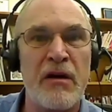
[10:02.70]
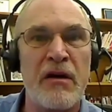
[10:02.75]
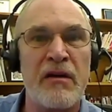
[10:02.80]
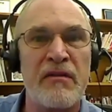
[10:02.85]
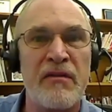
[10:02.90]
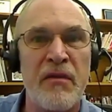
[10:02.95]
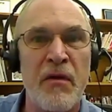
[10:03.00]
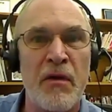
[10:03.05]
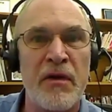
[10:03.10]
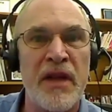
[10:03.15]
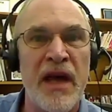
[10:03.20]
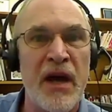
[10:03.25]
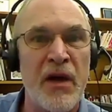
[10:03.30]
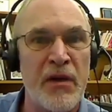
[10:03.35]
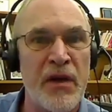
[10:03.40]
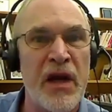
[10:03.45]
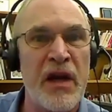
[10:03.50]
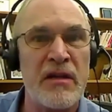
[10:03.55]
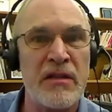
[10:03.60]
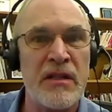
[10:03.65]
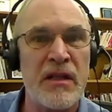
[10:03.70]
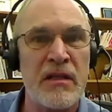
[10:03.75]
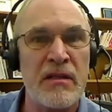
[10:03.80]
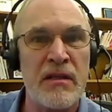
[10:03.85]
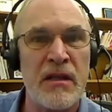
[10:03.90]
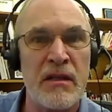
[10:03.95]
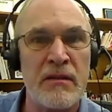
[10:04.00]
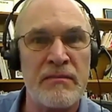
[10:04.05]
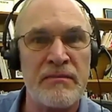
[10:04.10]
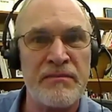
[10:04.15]
for the healthcare system.
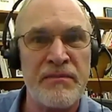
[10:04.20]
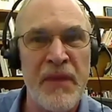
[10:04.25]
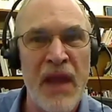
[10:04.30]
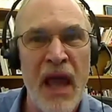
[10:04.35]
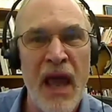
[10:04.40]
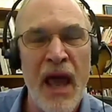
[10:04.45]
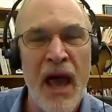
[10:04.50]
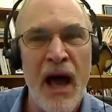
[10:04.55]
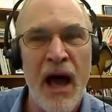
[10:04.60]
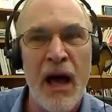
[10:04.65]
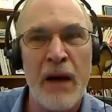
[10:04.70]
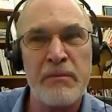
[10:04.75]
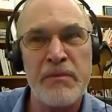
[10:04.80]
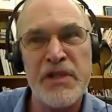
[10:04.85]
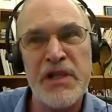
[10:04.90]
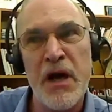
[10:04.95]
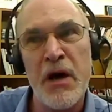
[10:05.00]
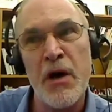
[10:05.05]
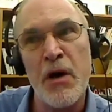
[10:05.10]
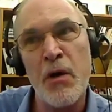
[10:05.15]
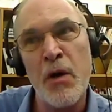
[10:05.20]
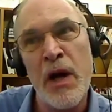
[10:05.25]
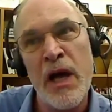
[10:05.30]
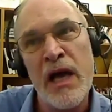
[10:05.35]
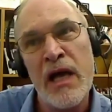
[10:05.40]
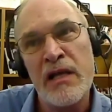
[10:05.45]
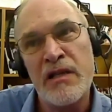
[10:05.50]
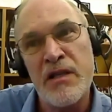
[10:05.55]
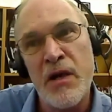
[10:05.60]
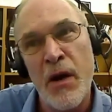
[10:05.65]
So
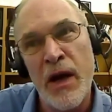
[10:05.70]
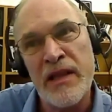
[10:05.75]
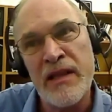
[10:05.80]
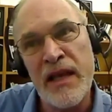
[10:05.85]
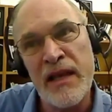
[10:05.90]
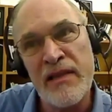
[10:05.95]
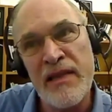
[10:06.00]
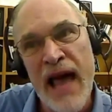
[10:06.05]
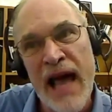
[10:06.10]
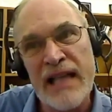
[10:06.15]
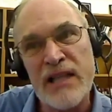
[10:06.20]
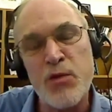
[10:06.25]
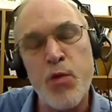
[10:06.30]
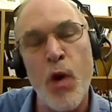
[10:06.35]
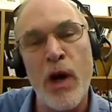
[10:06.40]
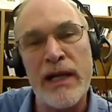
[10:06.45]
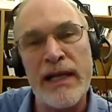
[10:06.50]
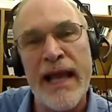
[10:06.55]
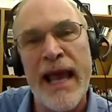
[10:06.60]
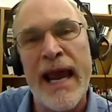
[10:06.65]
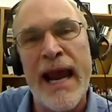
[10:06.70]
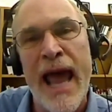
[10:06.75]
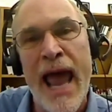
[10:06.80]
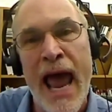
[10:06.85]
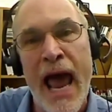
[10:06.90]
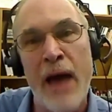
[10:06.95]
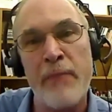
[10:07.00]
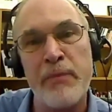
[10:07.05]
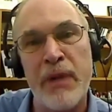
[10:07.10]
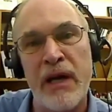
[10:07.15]
I think that's what can
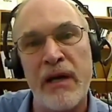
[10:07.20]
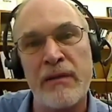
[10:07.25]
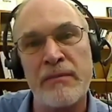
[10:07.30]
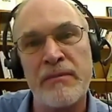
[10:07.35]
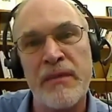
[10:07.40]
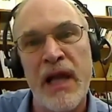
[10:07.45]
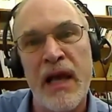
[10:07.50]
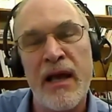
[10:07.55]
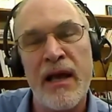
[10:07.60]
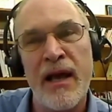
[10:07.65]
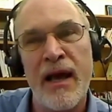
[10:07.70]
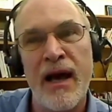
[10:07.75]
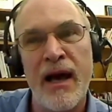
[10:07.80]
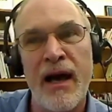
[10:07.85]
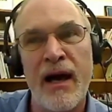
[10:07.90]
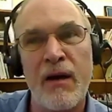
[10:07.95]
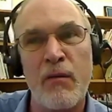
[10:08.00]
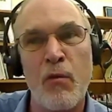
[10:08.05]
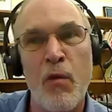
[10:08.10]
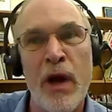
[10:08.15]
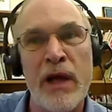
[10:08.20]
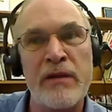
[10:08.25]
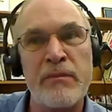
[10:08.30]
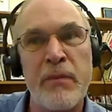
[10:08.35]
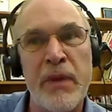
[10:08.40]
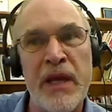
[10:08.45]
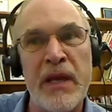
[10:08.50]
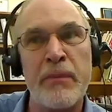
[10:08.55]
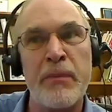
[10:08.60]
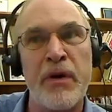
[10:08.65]
happen when
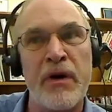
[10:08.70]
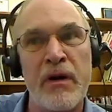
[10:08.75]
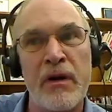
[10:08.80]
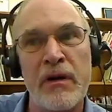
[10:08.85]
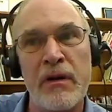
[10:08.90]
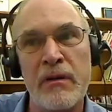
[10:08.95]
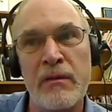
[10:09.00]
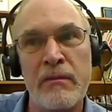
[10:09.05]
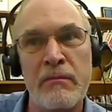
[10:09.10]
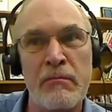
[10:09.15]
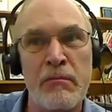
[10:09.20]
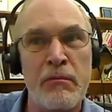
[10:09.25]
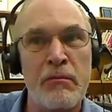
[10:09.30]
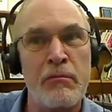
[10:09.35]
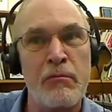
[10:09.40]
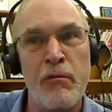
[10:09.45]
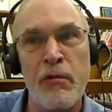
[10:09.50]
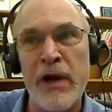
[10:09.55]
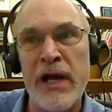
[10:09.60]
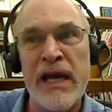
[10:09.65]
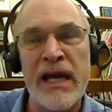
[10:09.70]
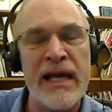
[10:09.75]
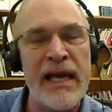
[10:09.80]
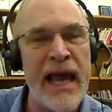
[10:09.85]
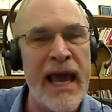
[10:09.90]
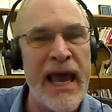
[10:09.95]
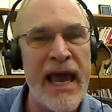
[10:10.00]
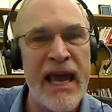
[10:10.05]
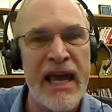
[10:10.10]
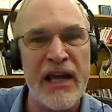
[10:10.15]
people
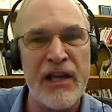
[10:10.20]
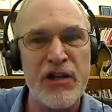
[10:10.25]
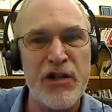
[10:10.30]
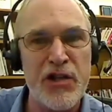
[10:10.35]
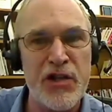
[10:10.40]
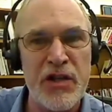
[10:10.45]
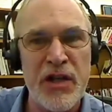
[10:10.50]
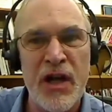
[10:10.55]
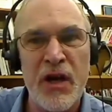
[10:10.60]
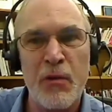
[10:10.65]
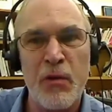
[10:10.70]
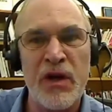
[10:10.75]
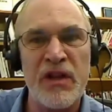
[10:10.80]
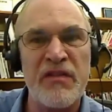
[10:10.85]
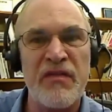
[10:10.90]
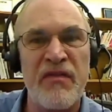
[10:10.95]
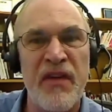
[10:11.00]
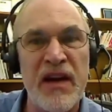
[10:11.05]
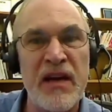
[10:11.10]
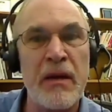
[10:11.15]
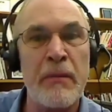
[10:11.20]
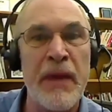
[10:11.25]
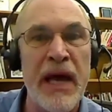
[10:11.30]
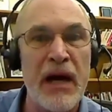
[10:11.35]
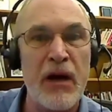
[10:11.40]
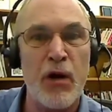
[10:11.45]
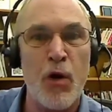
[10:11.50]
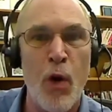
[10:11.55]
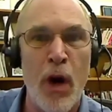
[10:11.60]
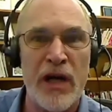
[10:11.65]
re-engage with fundamental
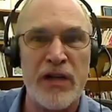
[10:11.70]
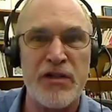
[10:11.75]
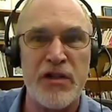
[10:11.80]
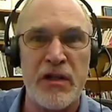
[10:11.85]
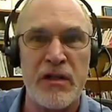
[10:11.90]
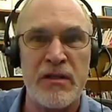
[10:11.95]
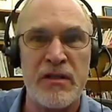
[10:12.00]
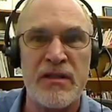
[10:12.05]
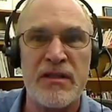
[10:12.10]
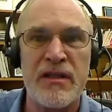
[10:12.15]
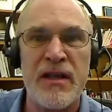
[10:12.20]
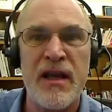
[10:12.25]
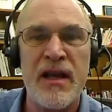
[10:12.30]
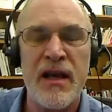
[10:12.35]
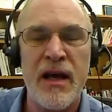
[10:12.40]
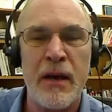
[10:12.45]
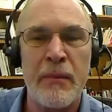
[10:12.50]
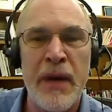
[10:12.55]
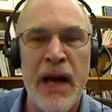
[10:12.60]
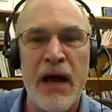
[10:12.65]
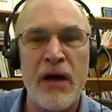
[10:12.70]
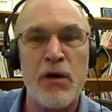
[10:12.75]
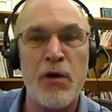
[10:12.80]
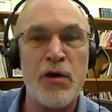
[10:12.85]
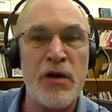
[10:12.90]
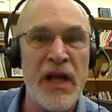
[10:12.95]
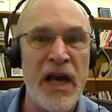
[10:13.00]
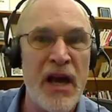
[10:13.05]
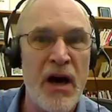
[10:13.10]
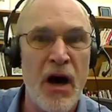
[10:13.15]
questions about who they
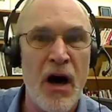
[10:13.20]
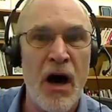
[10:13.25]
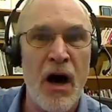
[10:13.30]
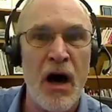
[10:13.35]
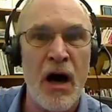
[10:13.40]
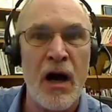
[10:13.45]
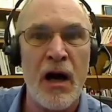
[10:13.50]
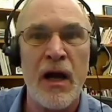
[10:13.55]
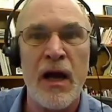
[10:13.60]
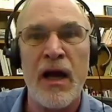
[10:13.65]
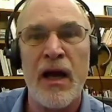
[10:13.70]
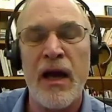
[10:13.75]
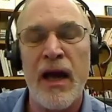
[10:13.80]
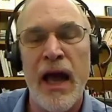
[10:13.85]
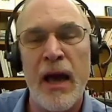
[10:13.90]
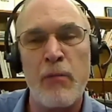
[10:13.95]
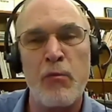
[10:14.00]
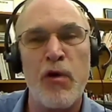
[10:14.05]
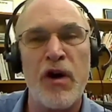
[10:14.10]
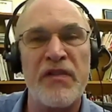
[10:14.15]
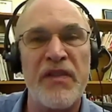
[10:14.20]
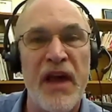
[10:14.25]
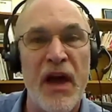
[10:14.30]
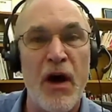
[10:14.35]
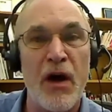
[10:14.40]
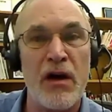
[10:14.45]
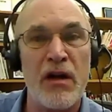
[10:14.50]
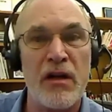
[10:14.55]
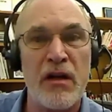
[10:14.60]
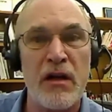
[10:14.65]
are and what they ought
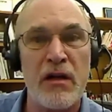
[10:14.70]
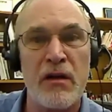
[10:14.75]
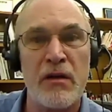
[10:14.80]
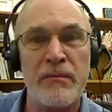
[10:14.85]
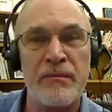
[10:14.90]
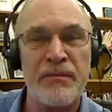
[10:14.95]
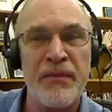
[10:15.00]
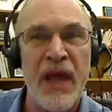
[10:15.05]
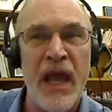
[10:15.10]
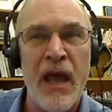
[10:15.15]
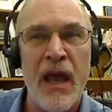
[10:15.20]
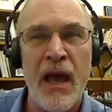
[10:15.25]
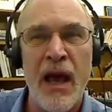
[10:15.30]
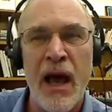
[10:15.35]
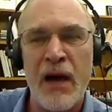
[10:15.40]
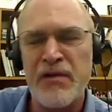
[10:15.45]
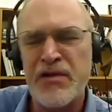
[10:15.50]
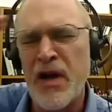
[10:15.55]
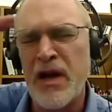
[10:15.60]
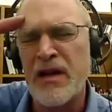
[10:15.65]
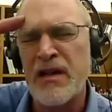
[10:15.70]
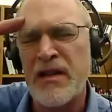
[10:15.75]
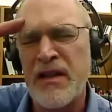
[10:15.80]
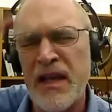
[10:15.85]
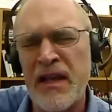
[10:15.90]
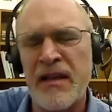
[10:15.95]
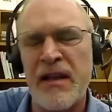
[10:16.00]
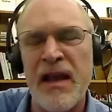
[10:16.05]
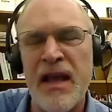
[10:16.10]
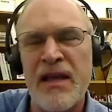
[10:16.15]
to do. I was trying to
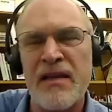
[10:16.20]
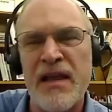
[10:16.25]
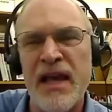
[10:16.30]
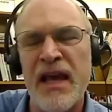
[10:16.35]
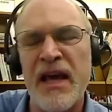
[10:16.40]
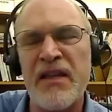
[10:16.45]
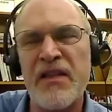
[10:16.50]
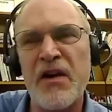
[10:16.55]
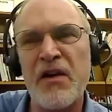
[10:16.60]
think. The other